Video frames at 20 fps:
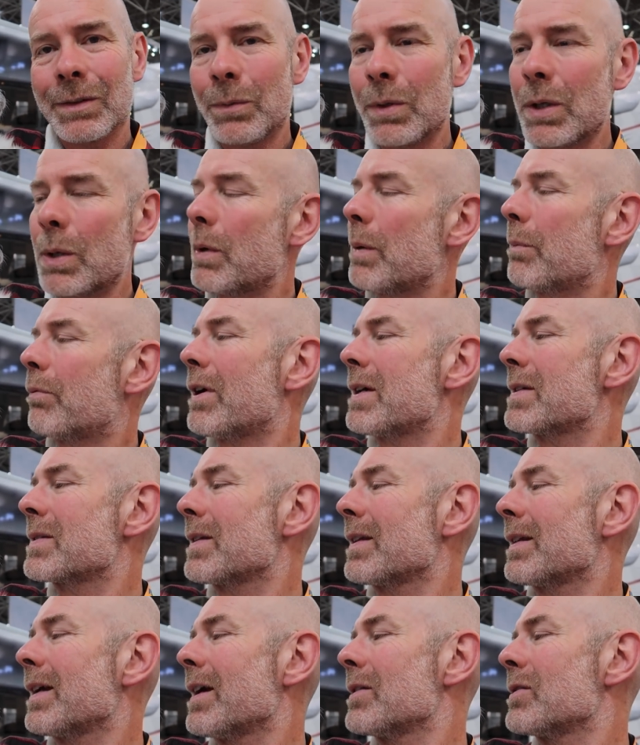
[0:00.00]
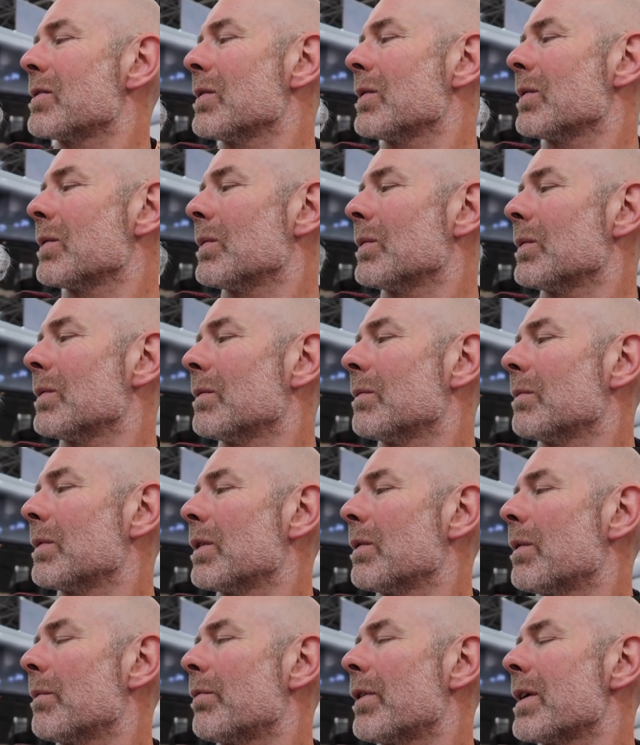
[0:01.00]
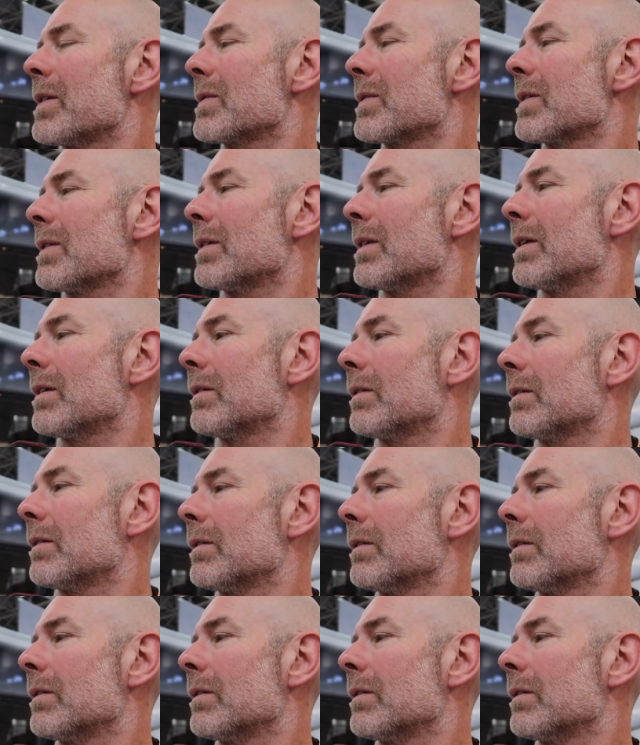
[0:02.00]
Were you impressed at that, Dougal? Were you impressed at the...